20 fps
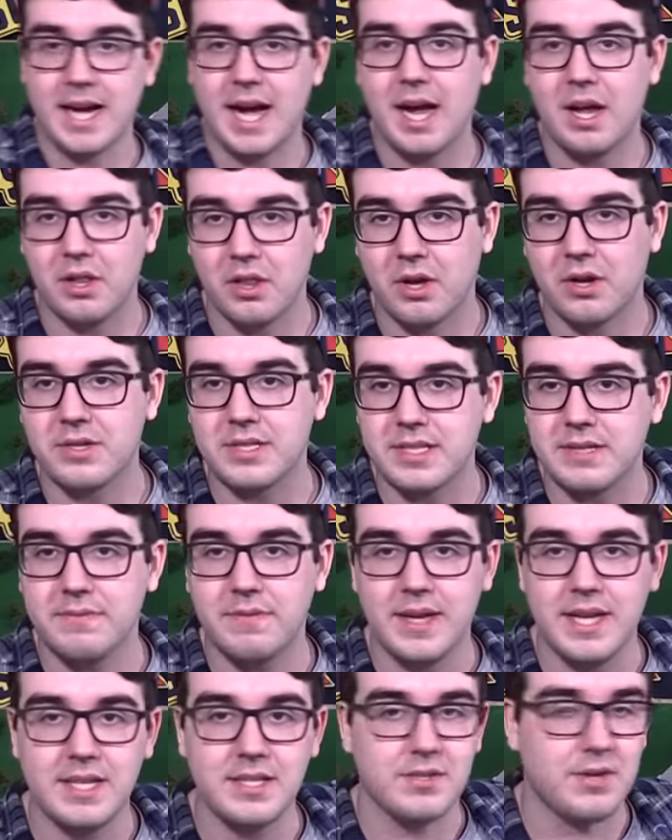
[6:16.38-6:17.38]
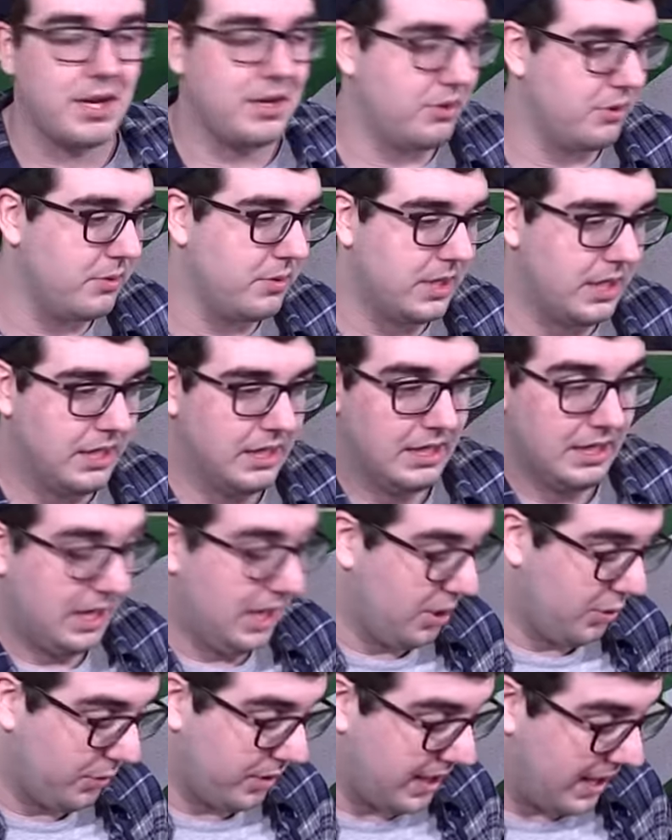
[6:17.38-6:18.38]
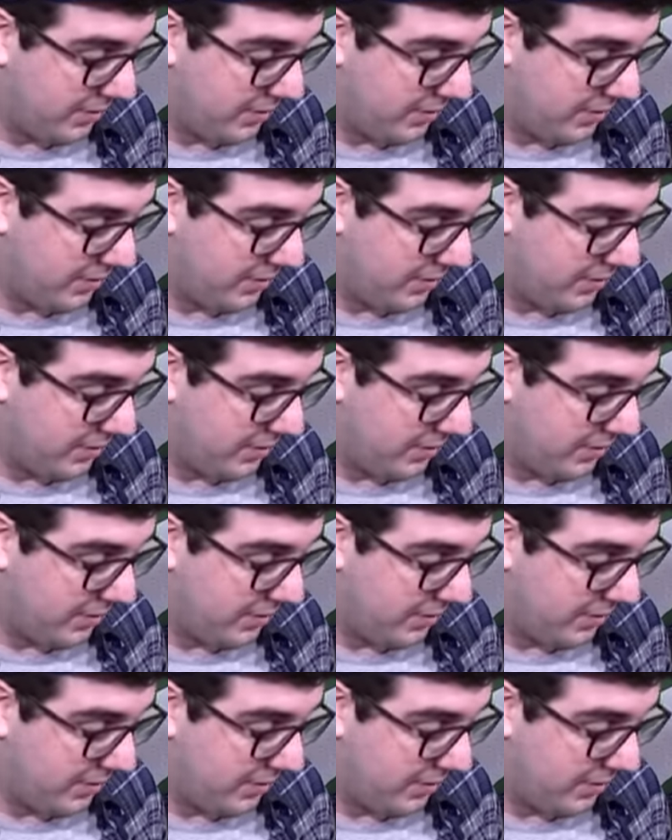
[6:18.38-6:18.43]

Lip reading: Kyle Larson fan, so I don't know where